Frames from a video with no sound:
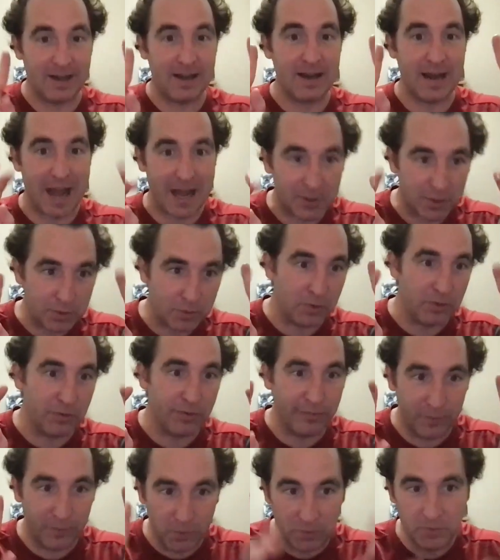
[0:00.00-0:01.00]
natural
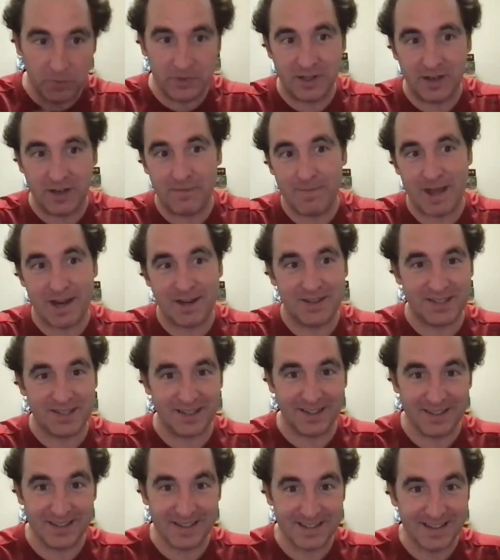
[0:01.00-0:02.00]
foods and
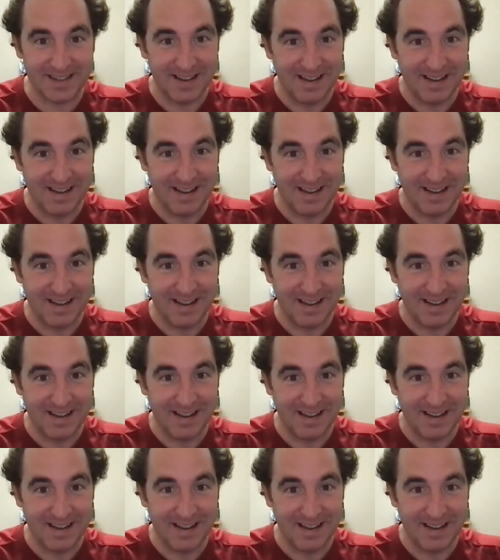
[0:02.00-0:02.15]
medicines.